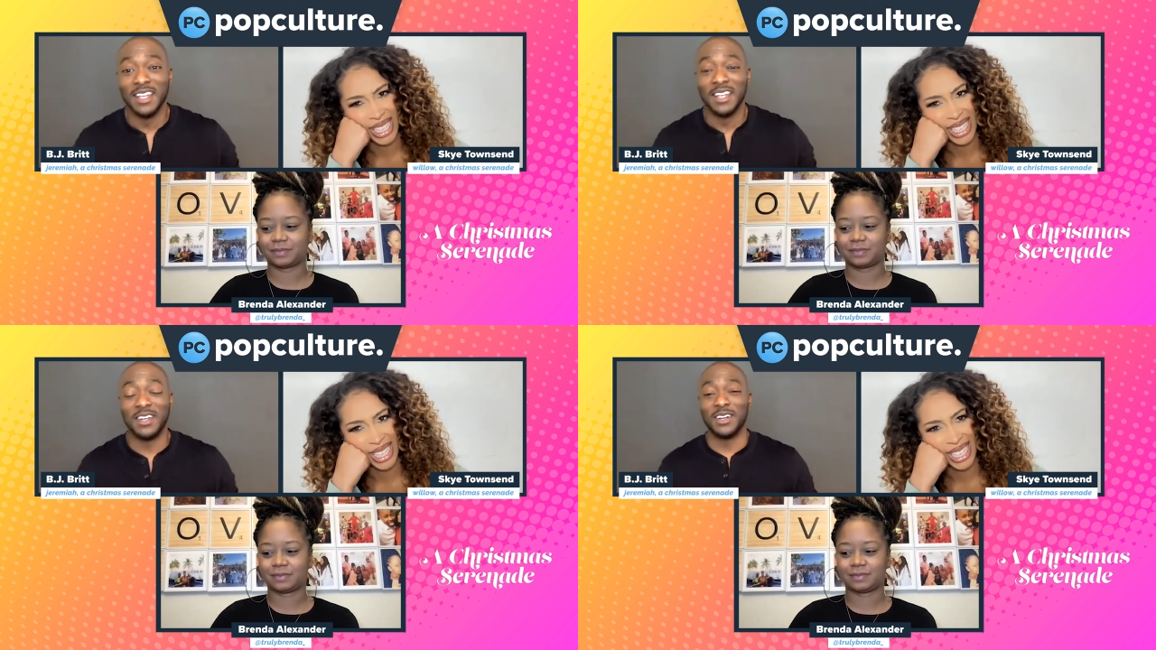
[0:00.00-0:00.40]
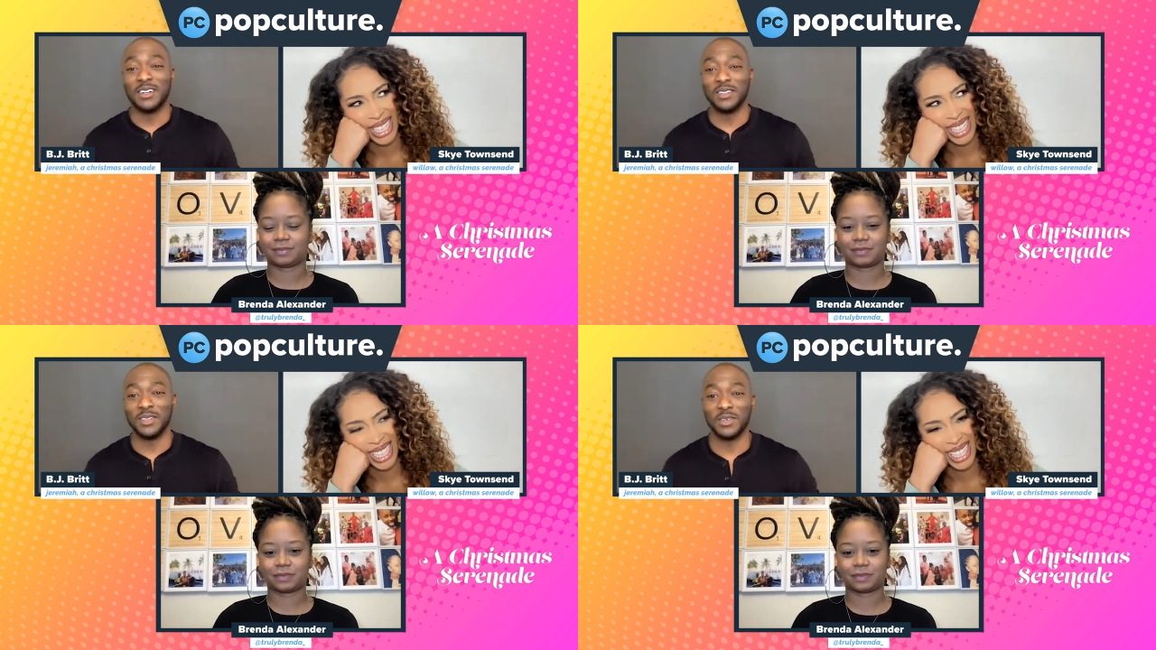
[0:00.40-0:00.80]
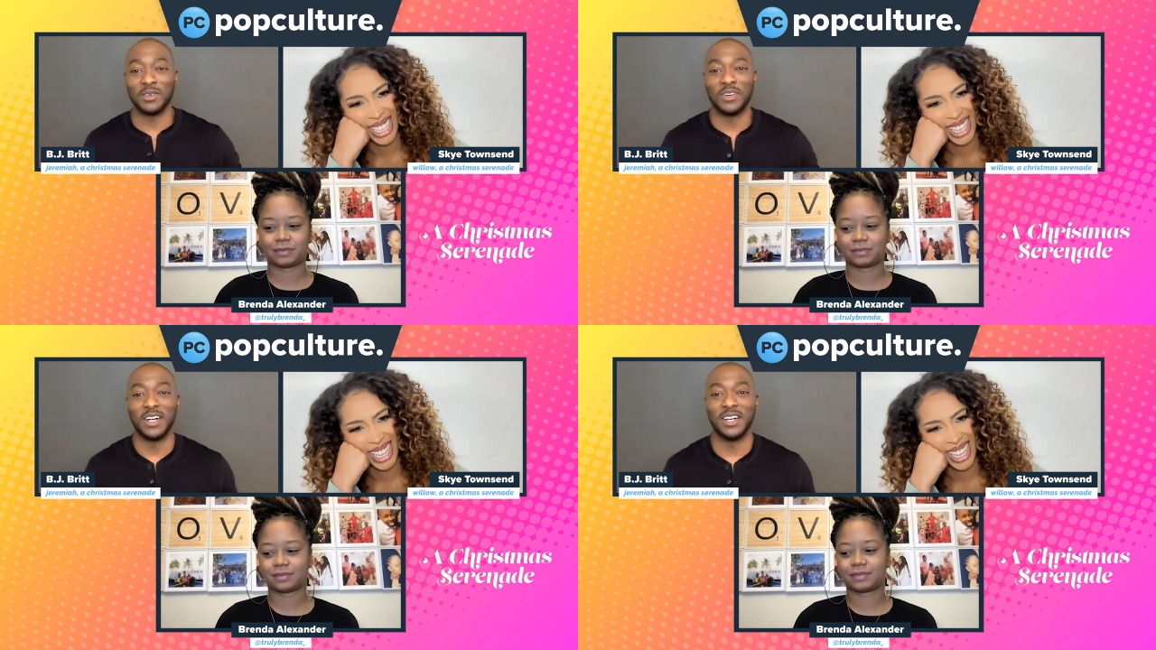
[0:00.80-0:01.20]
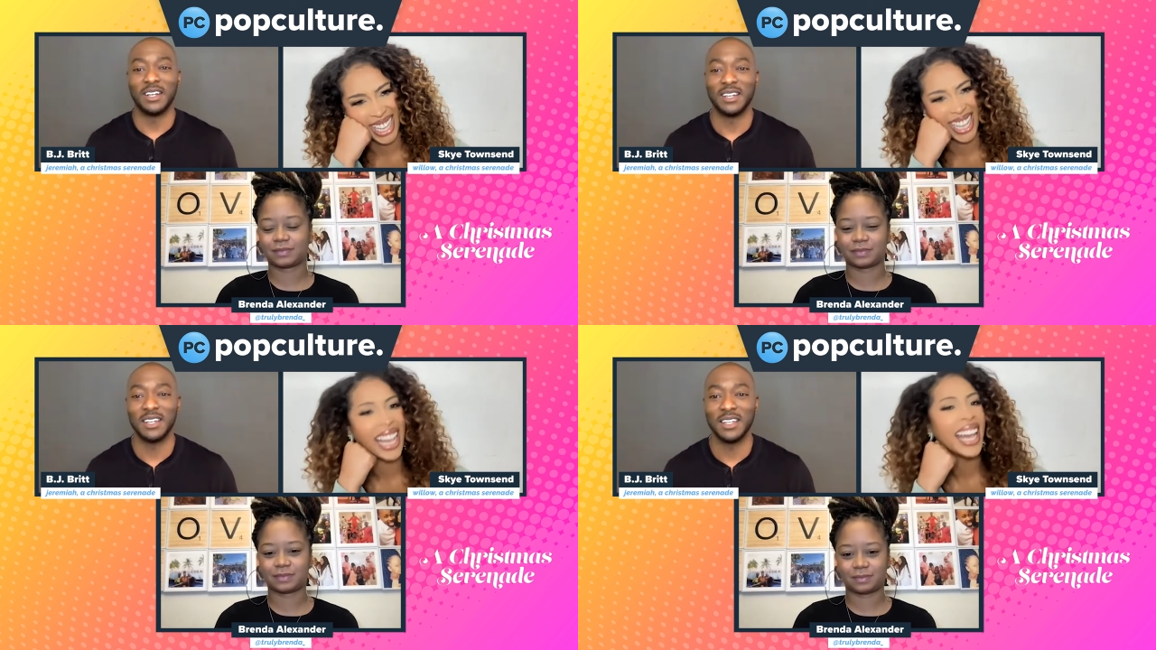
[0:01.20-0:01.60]
Speaker 1: you know, you,
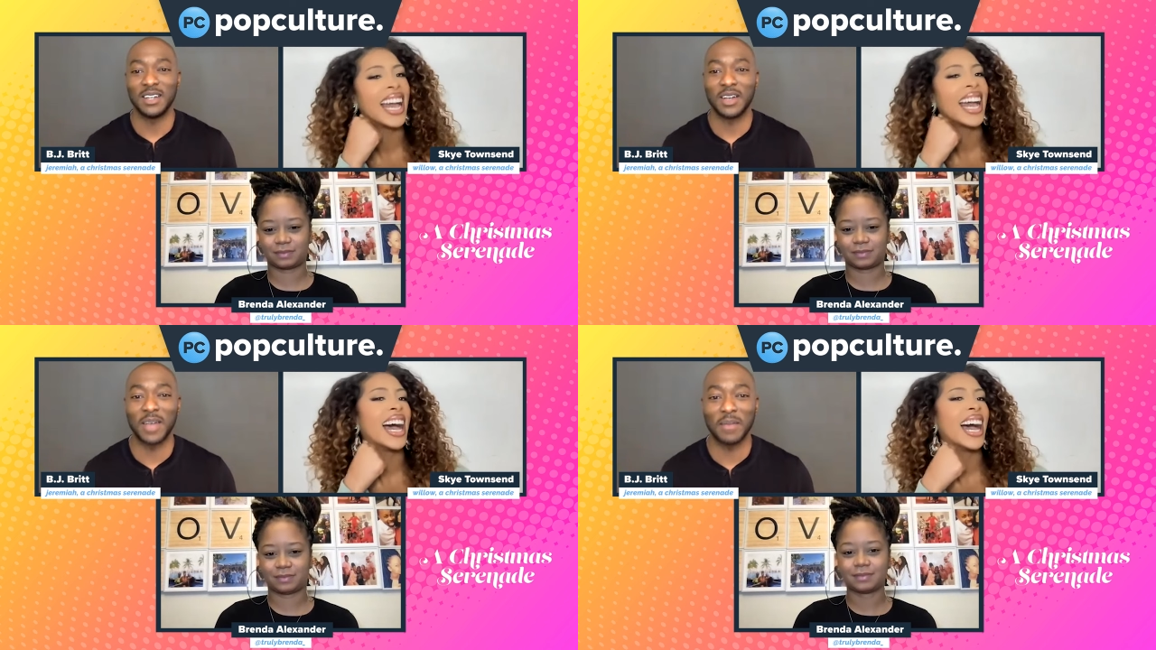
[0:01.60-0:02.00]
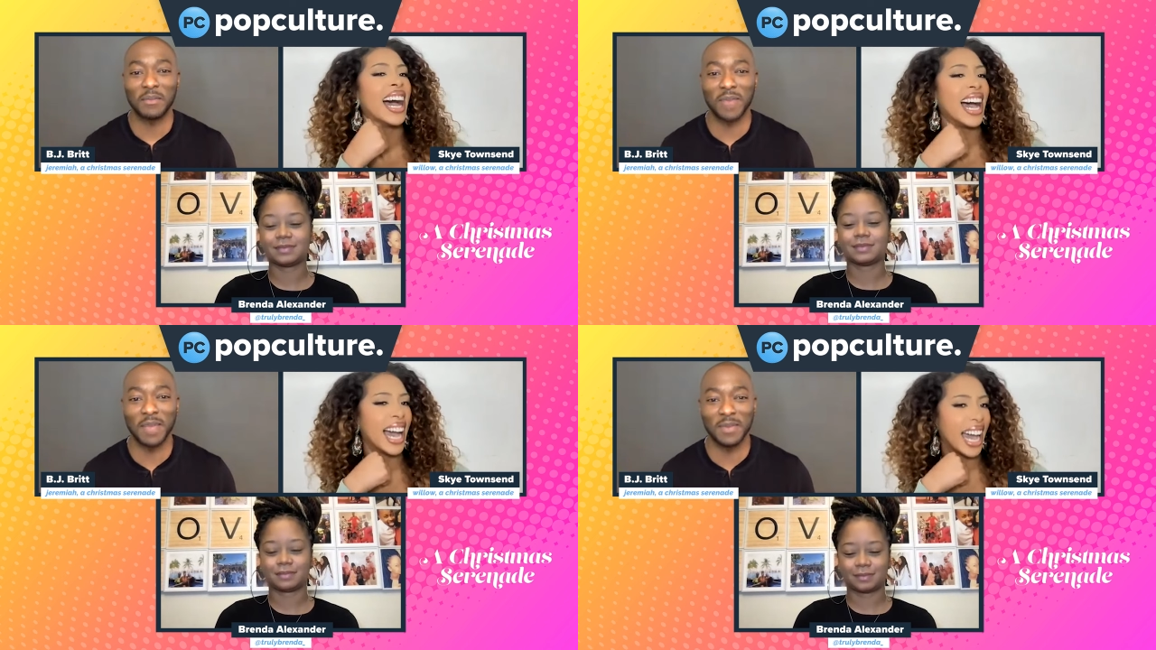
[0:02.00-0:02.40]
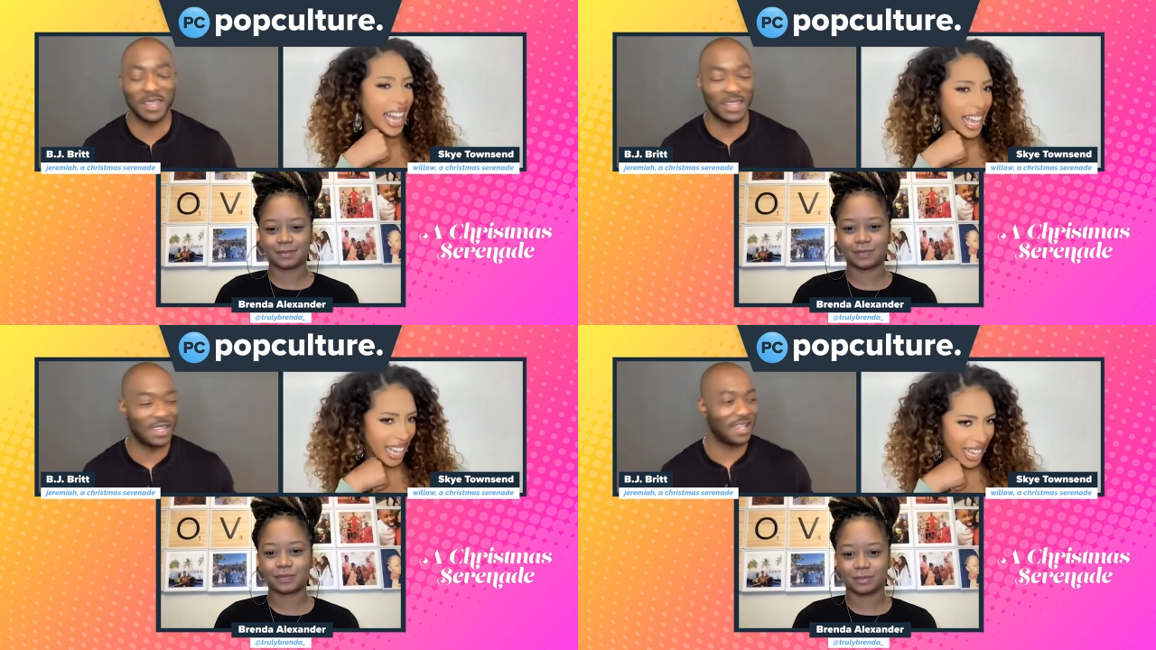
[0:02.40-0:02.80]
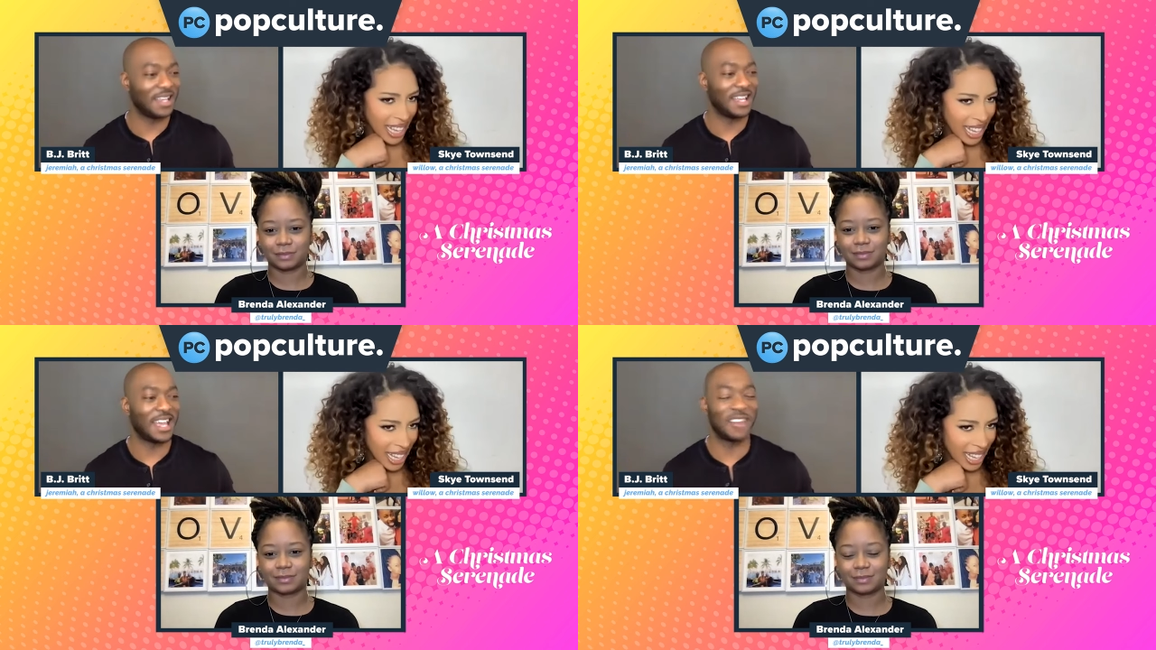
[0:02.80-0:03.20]
you know, maybe
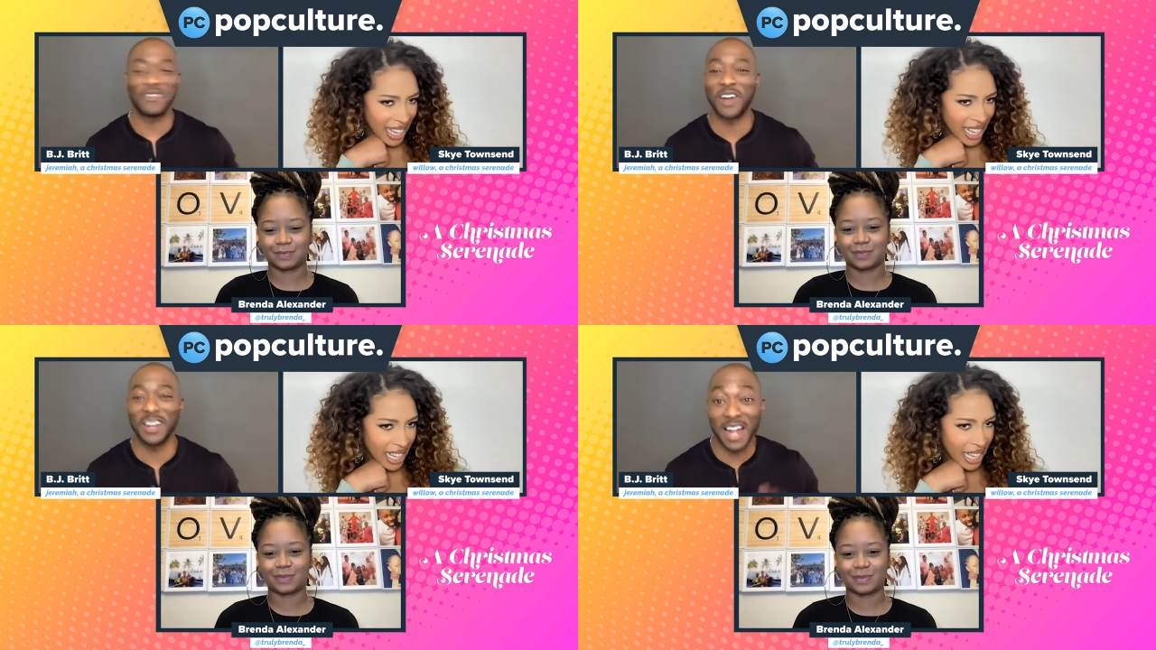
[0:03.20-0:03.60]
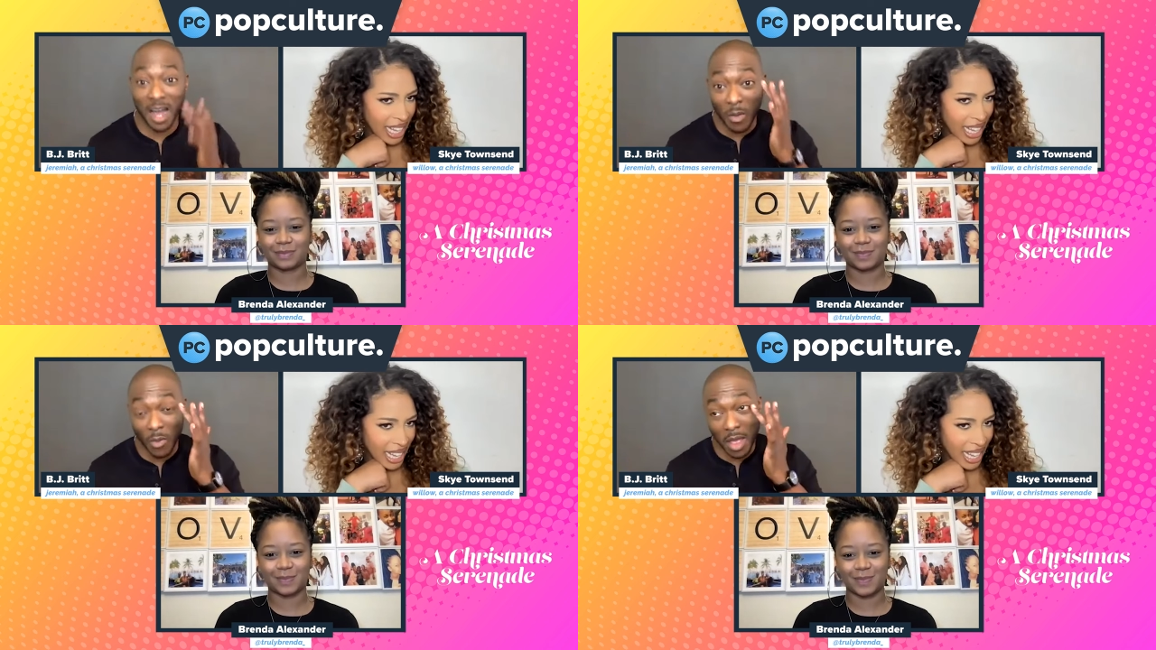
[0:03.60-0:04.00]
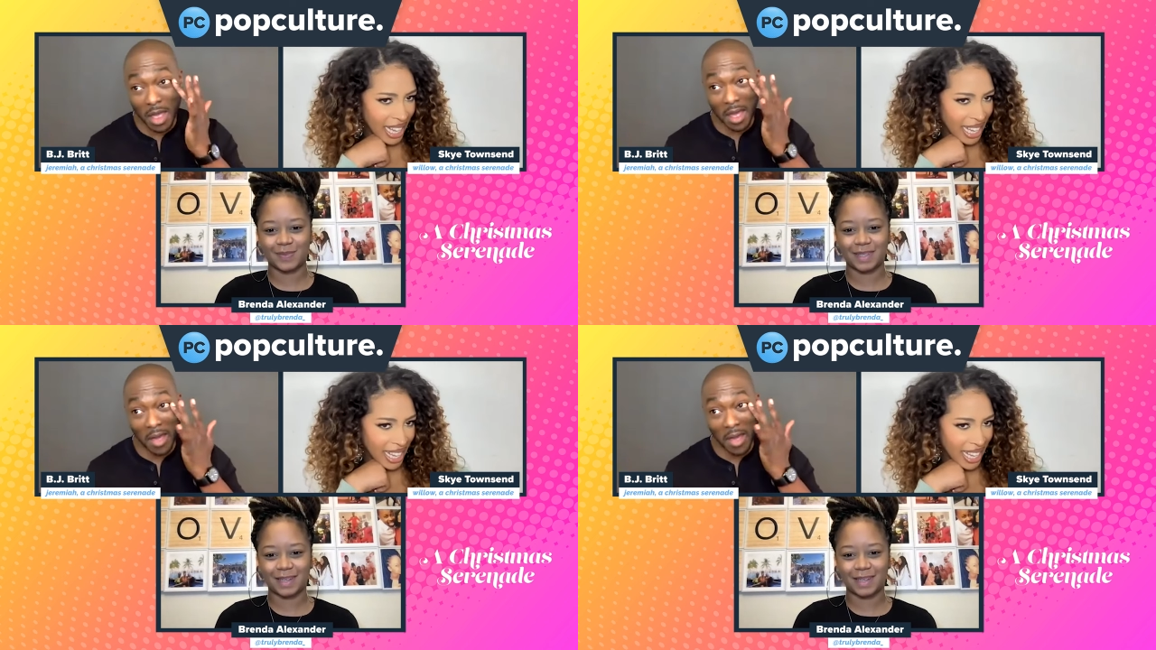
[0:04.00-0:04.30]
had a falling out with,